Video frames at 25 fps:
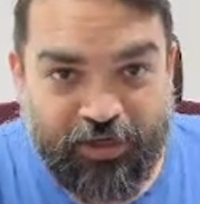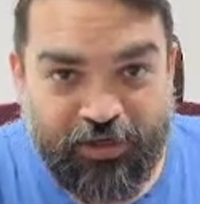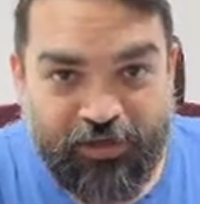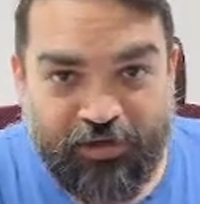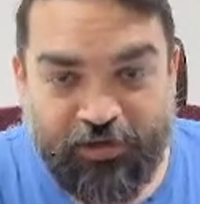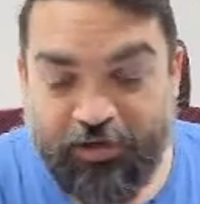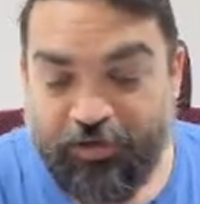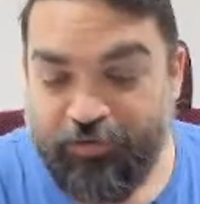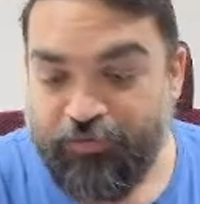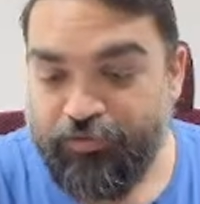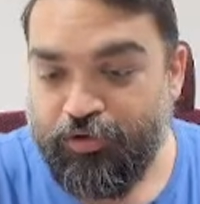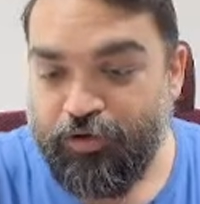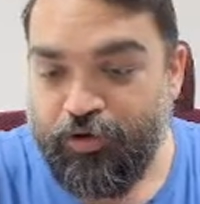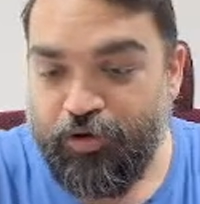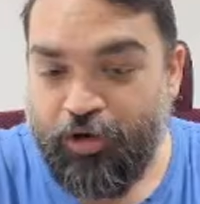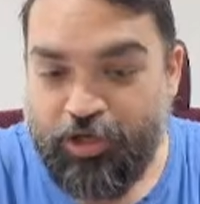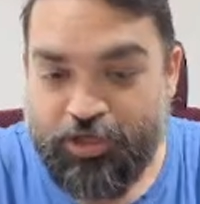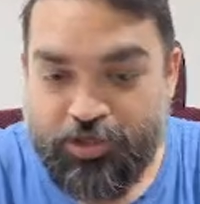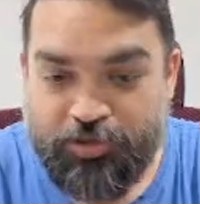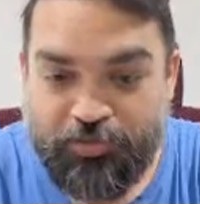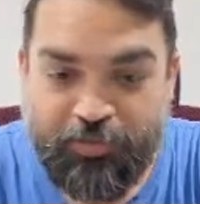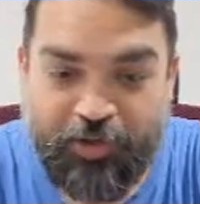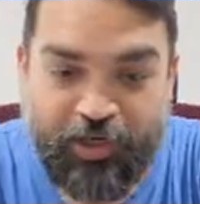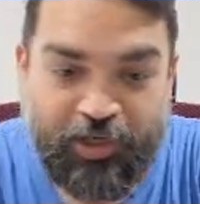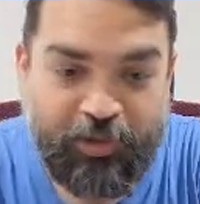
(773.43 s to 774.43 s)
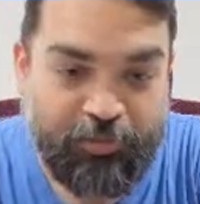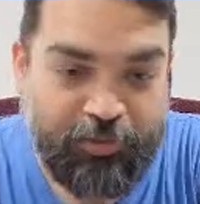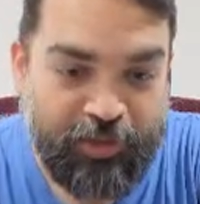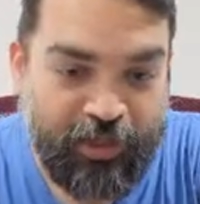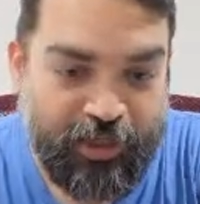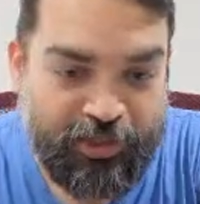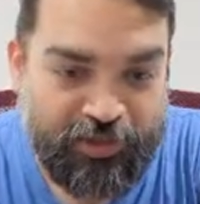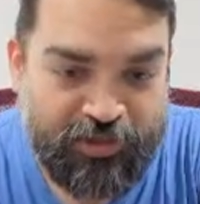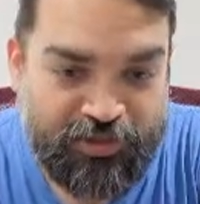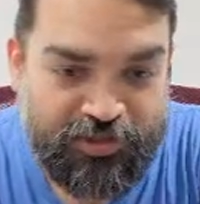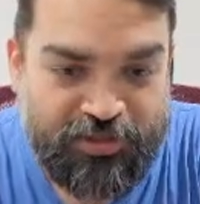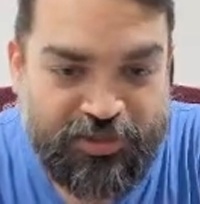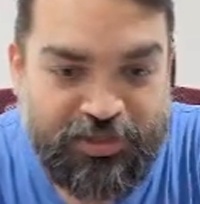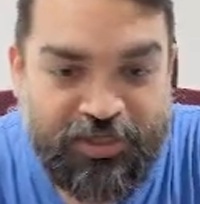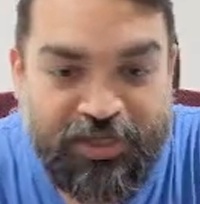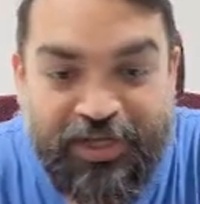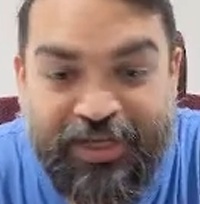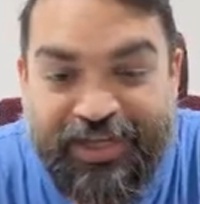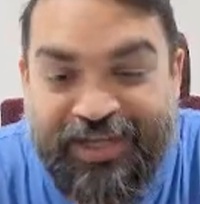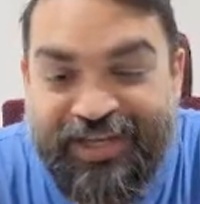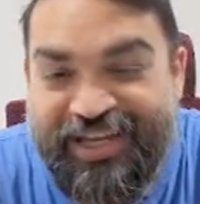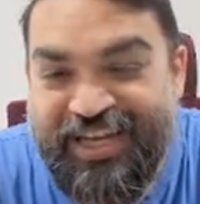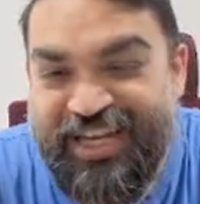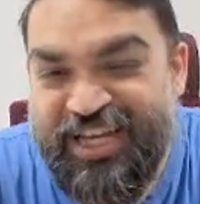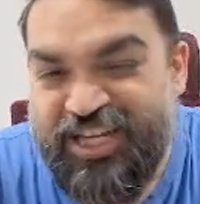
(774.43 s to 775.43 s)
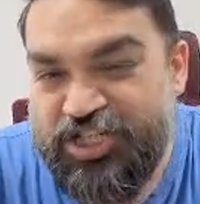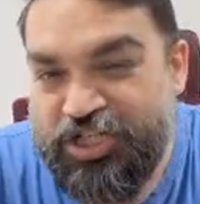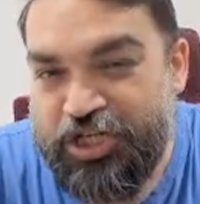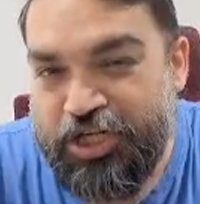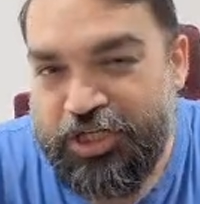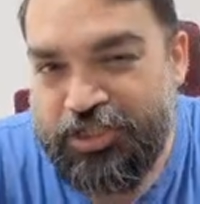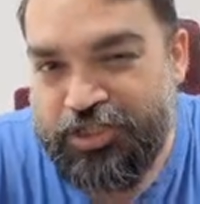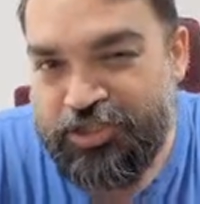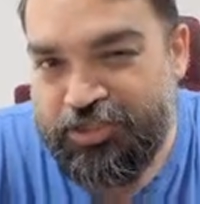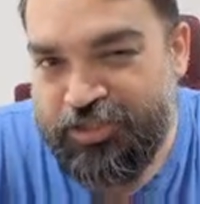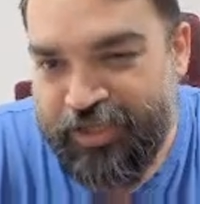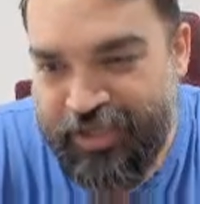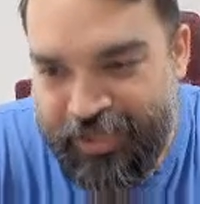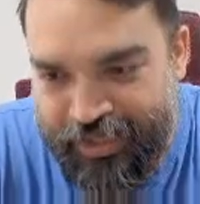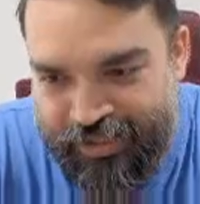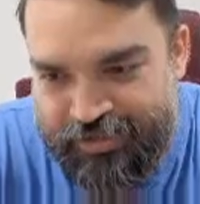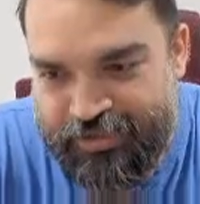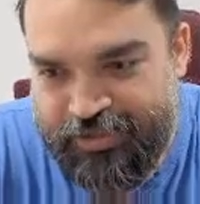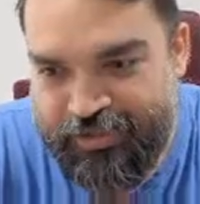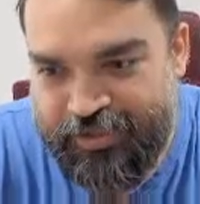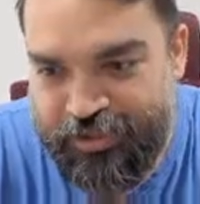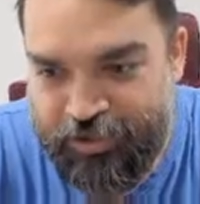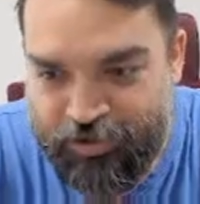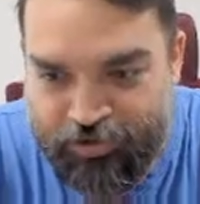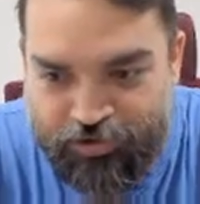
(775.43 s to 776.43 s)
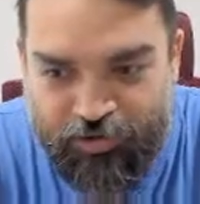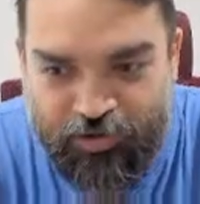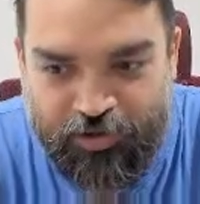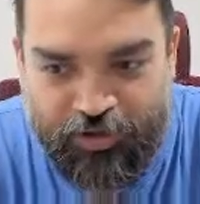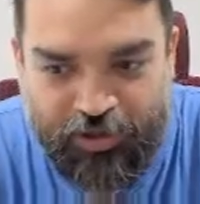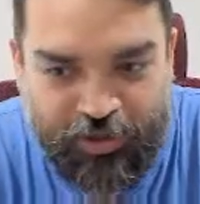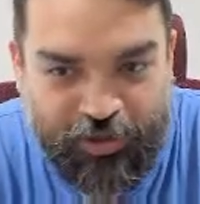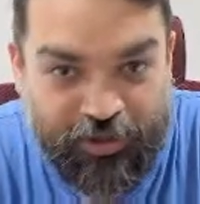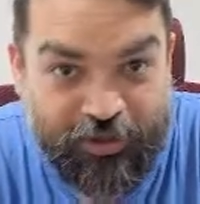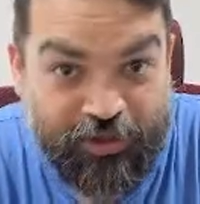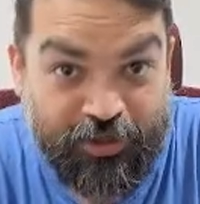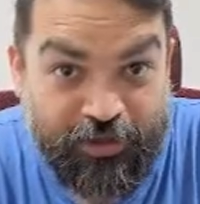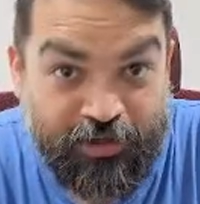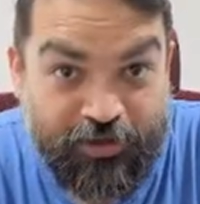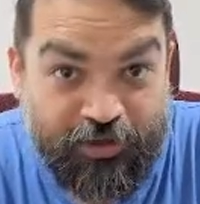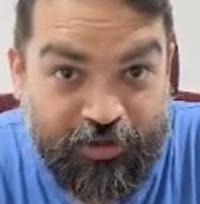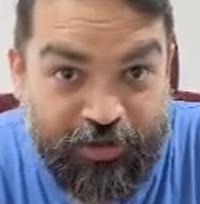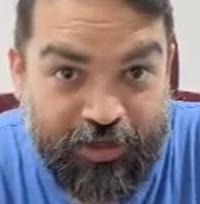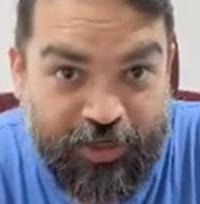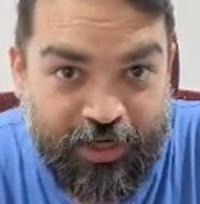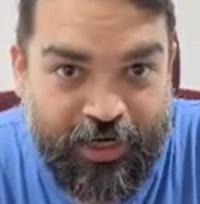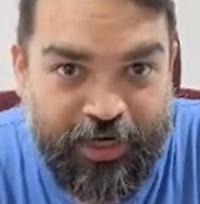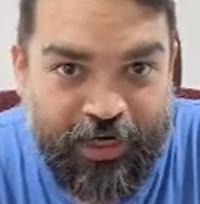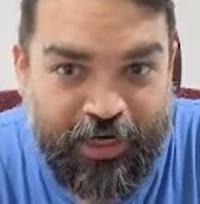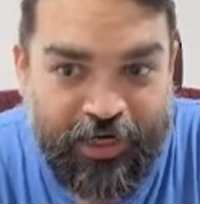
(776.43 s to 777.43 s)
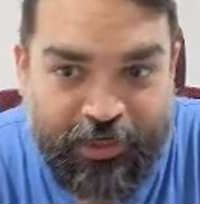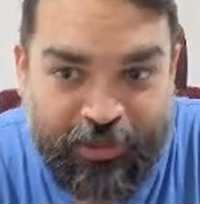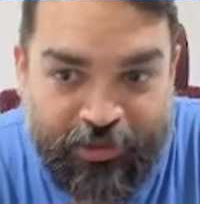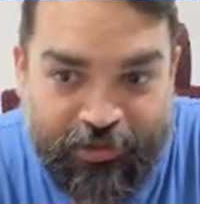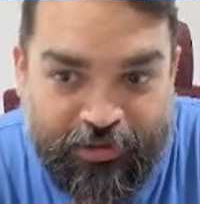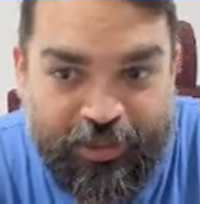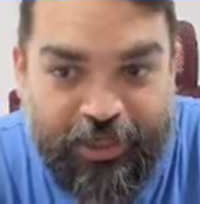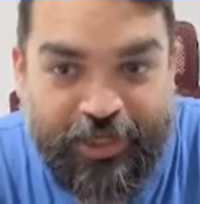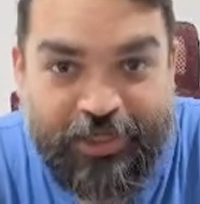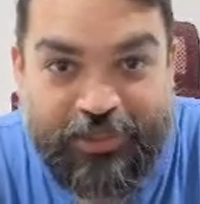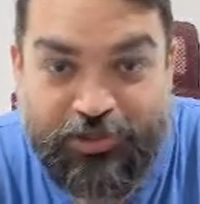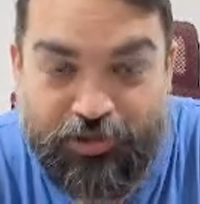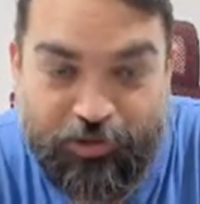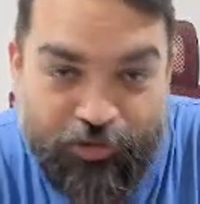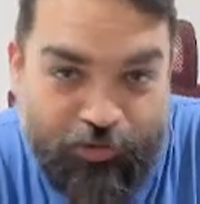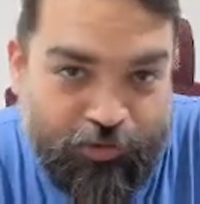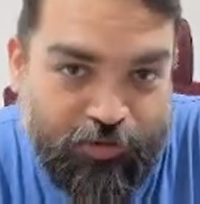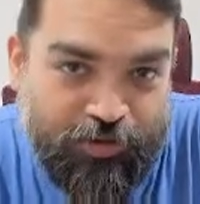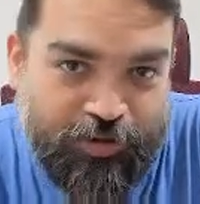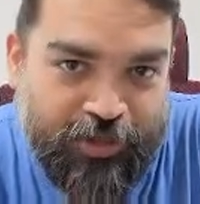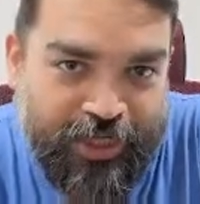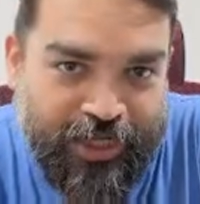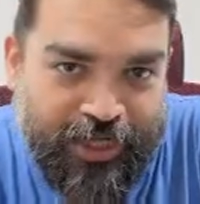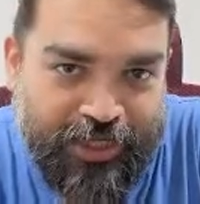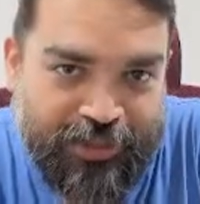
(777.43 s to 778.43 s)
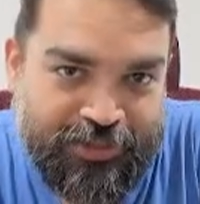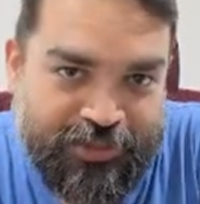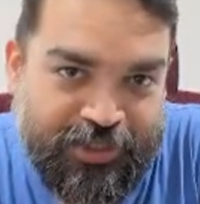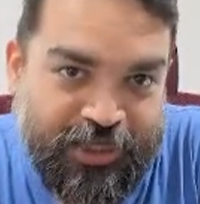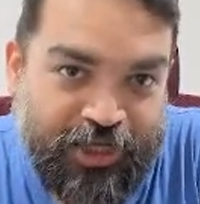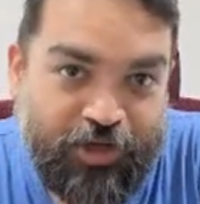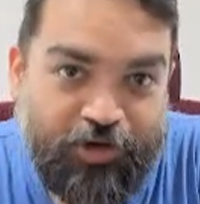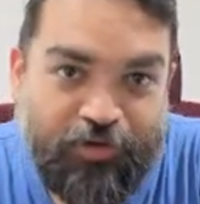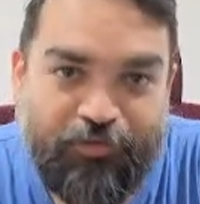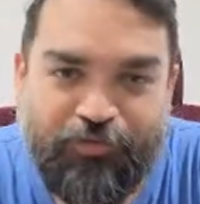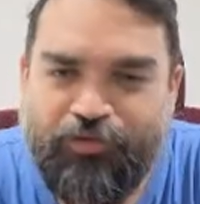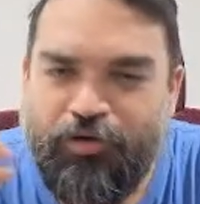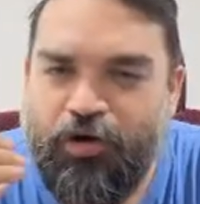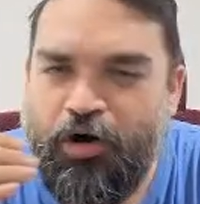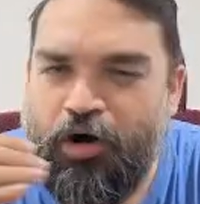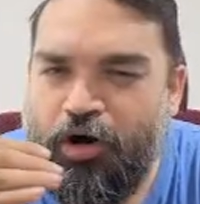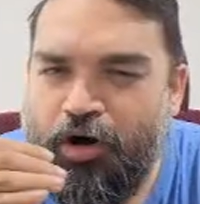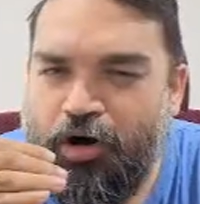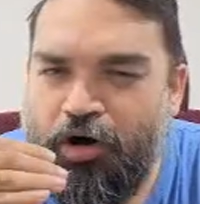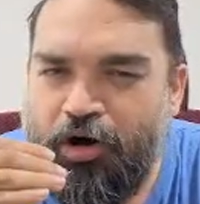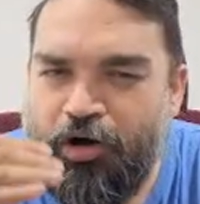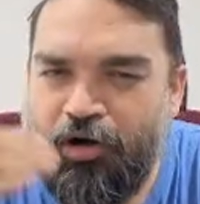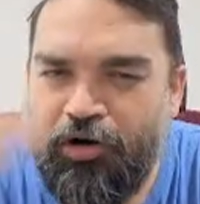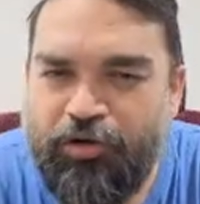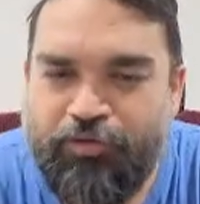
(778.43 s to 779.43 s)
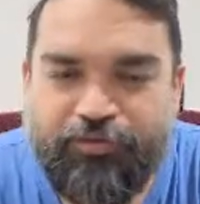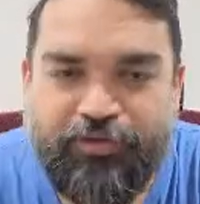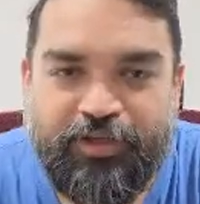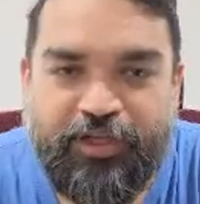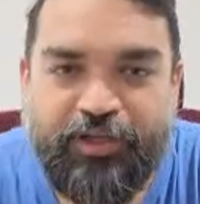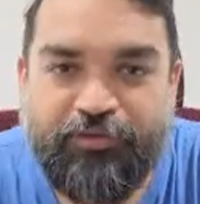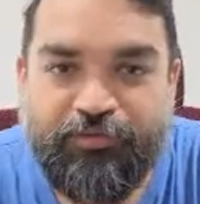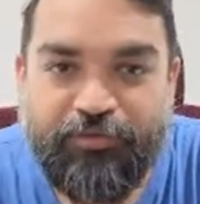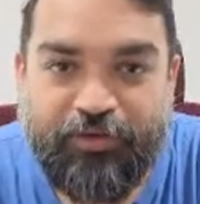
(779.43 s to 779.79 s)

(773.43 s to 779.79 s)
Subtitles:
If you launch multiple agents, each agent gets its own container, and XO takes care of all of the infra